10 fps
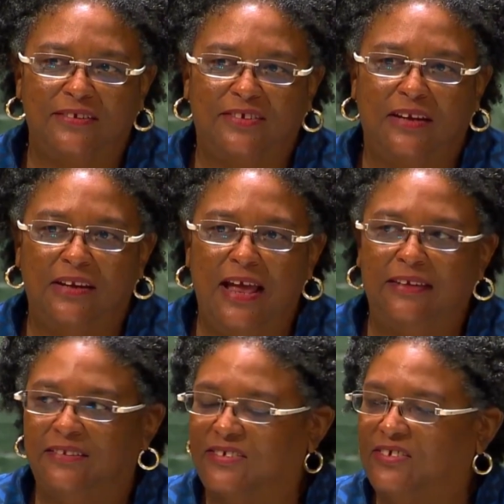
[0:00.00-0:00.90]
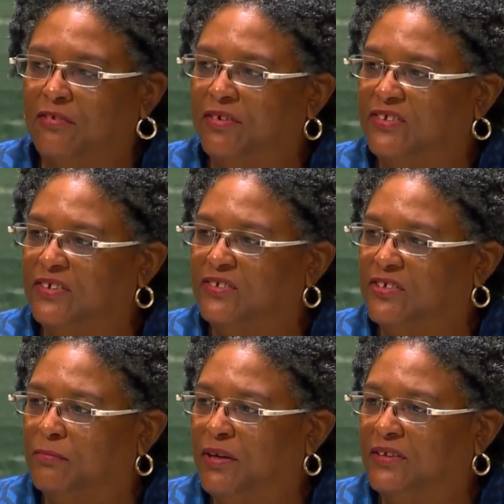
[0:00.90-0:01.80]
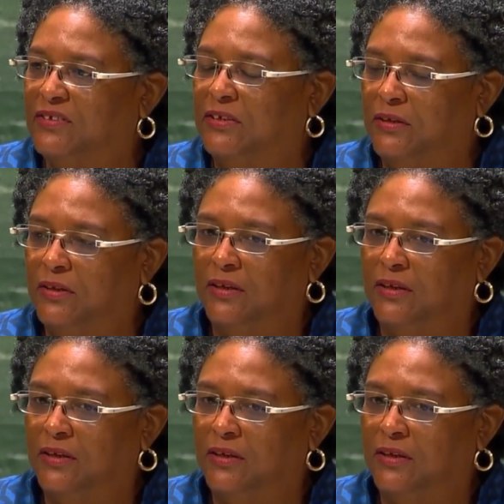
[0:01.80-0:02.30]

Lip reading: had led to serious instability.